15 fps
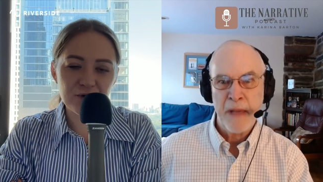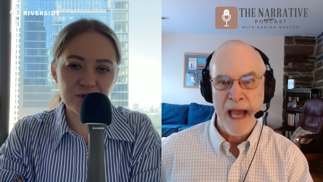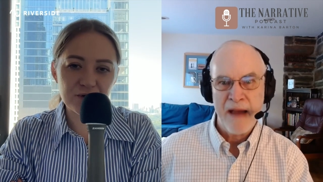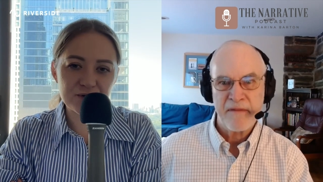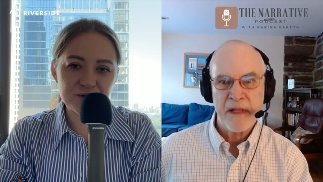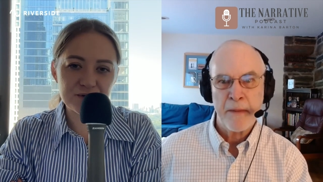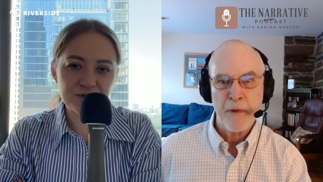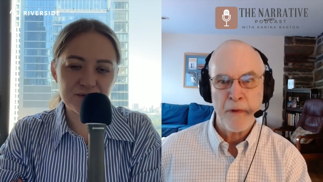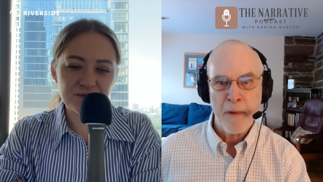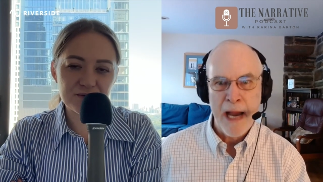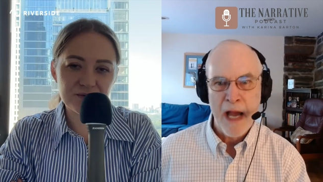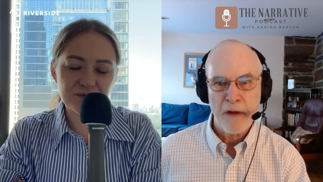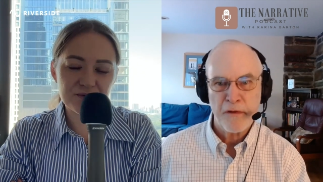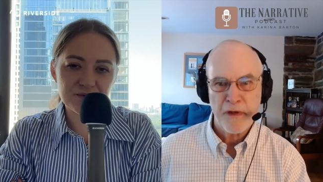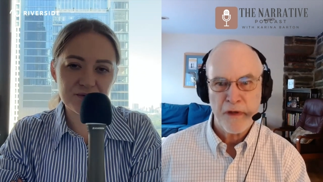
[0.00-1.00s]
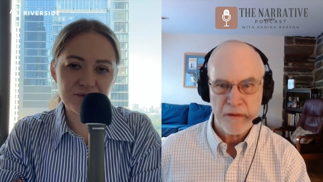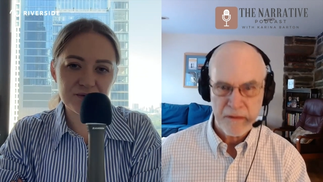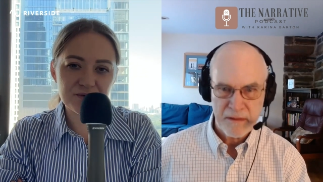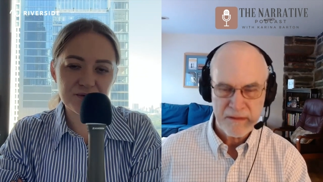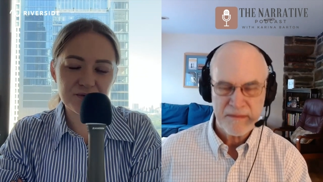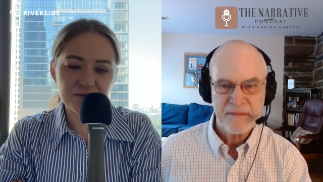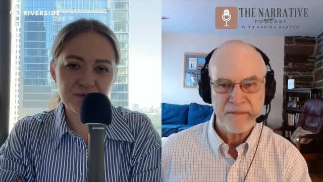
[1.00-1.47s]
Speaker 1: to have you, them around you.
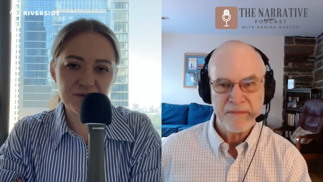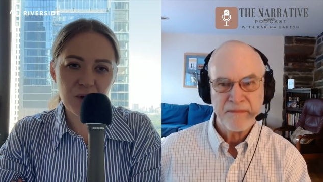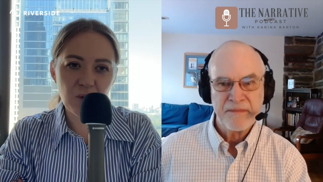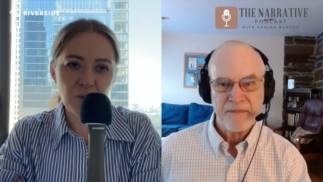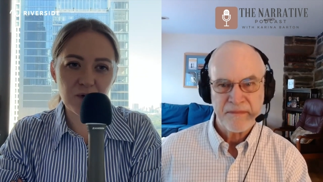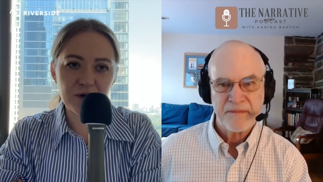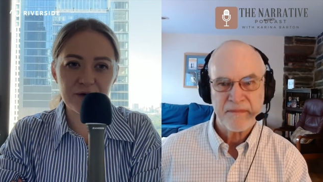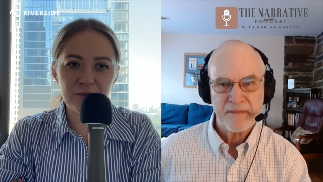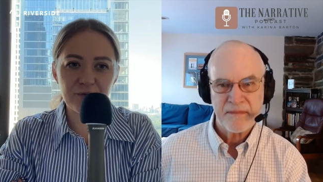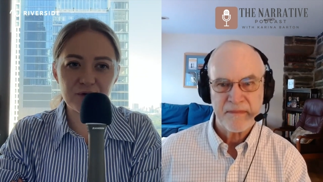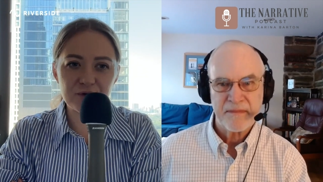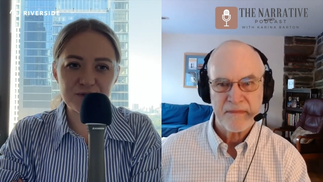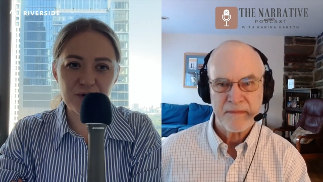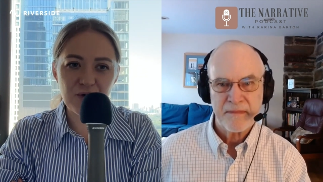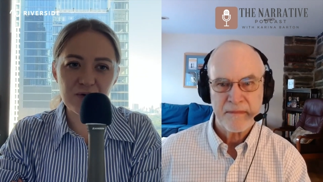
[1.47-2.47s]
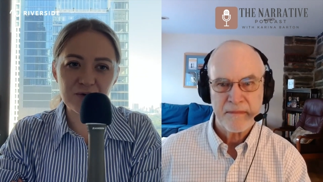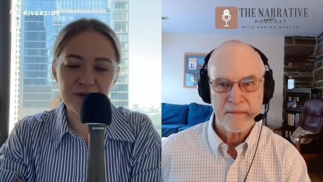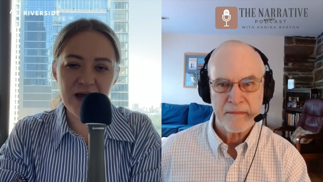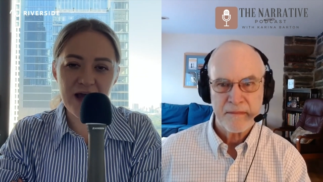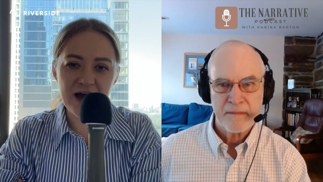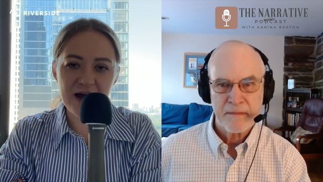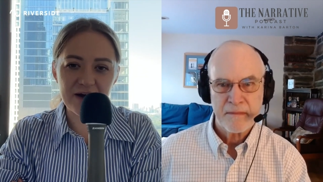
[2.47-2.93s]
Speaker 2: What if you
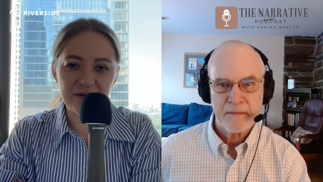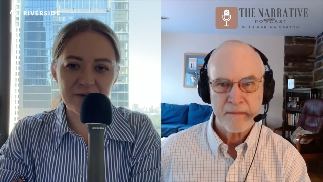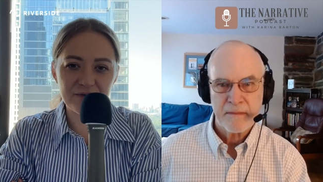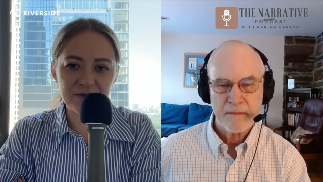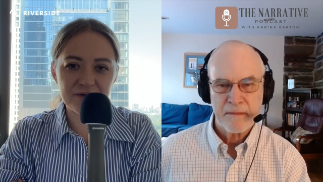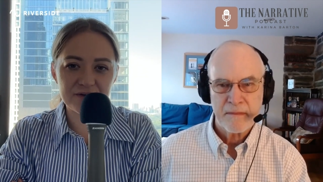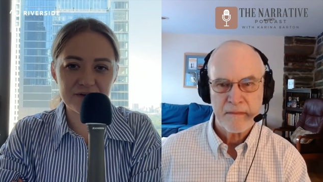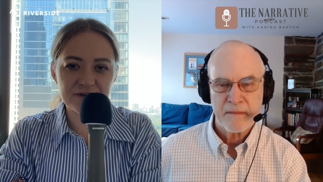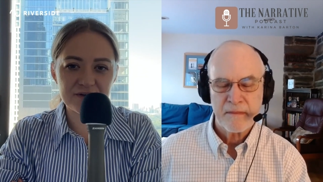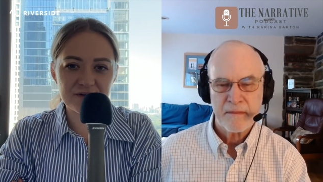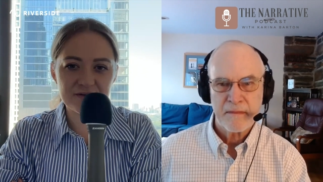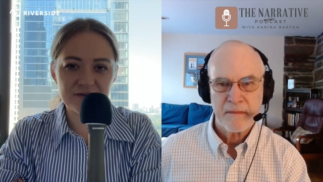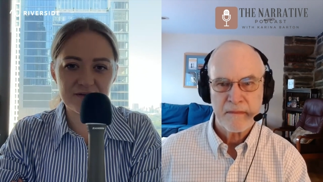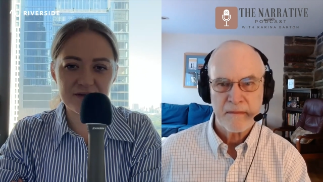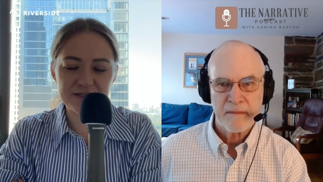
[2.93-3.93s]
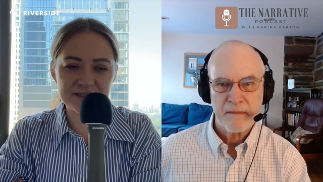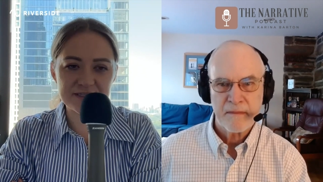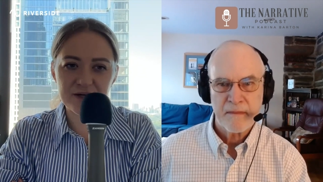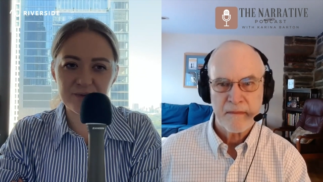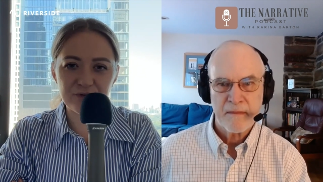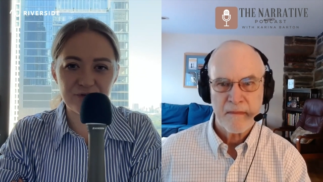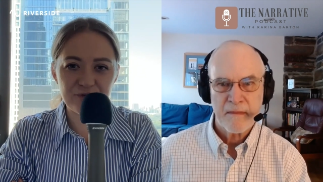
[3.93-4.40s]
don't have this
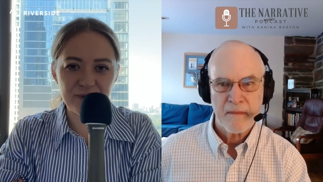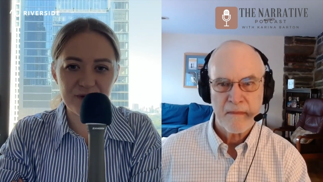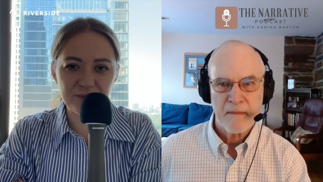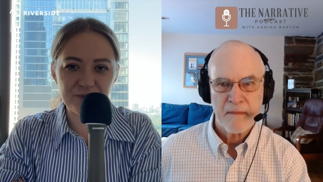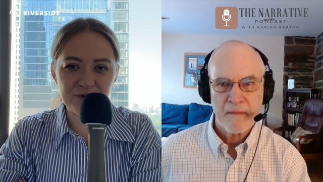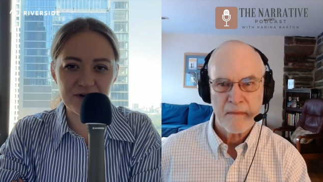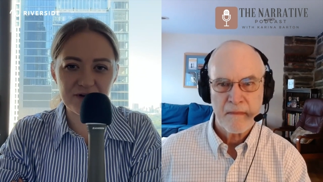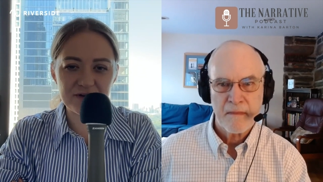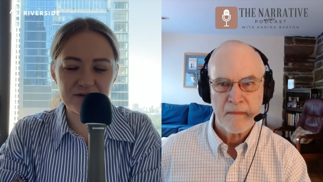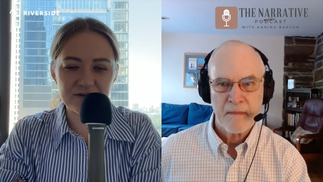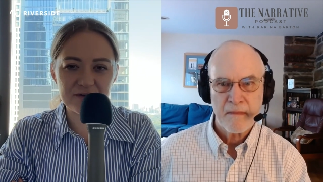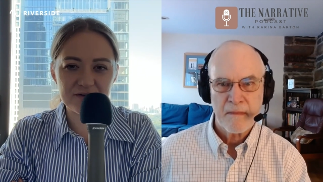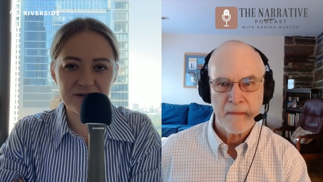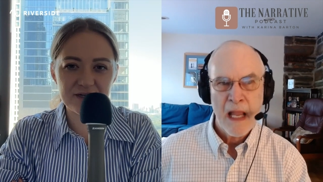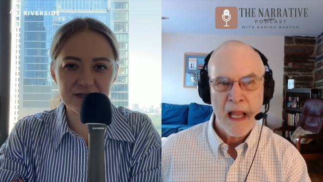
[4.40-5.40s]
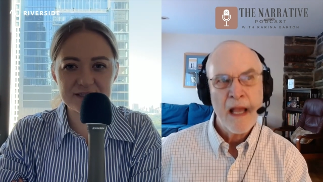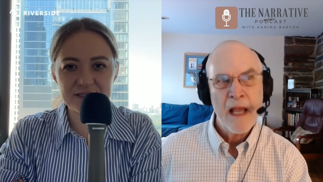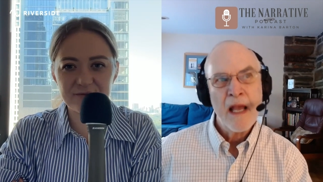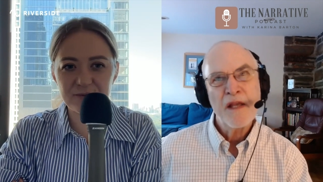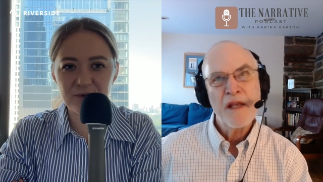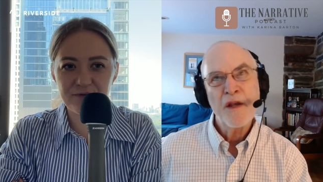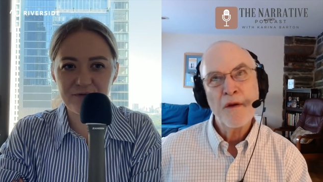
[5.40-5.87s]
type of people?
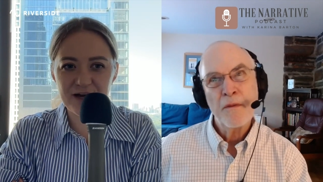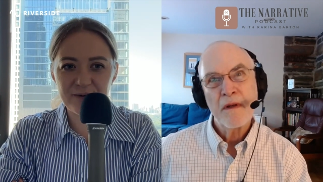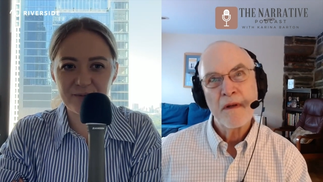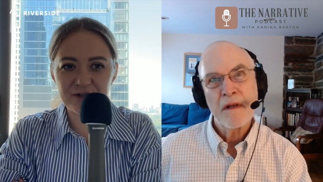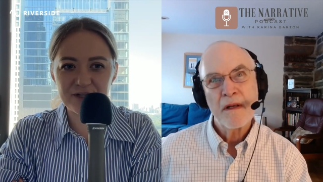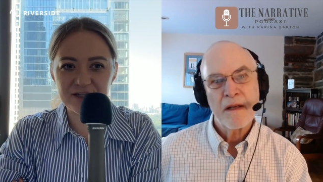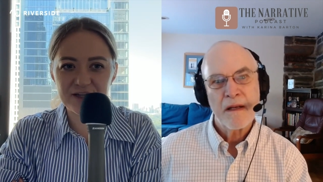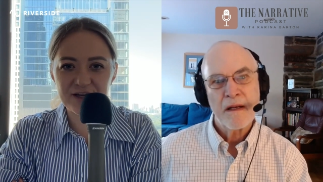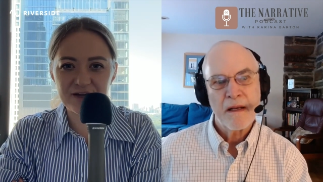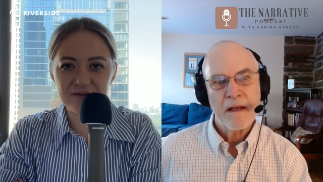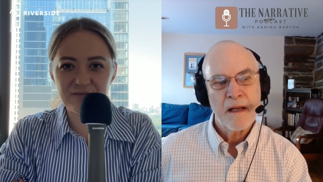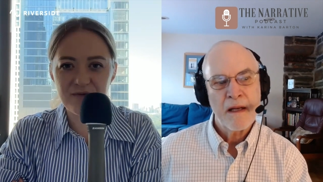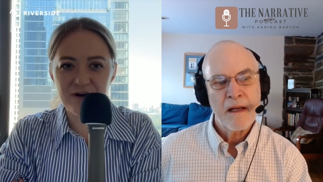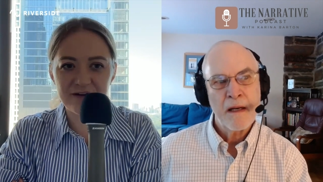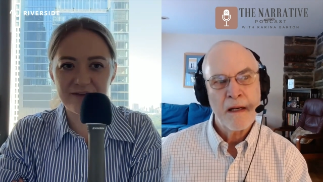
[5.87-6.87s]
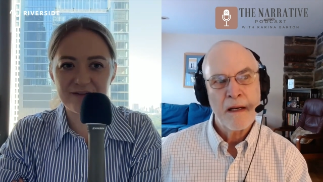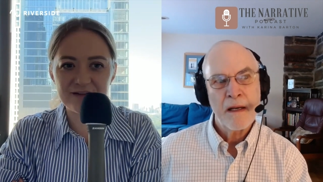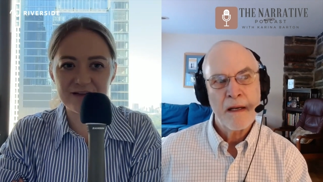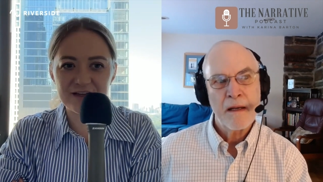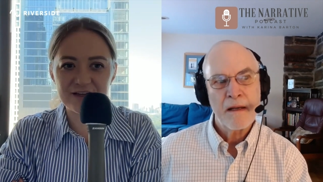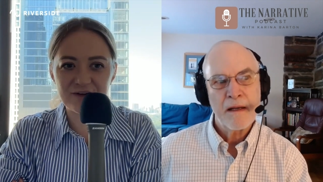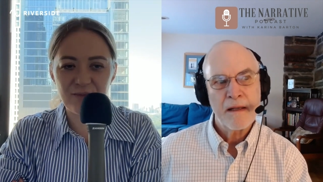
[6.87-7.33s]
except you, your family, like mother,
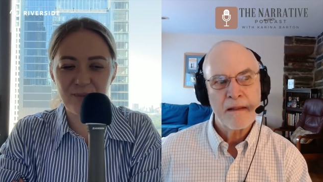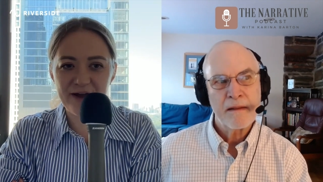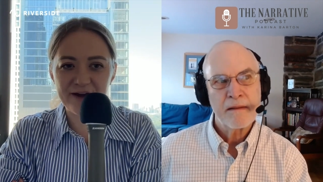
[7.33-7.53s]
like your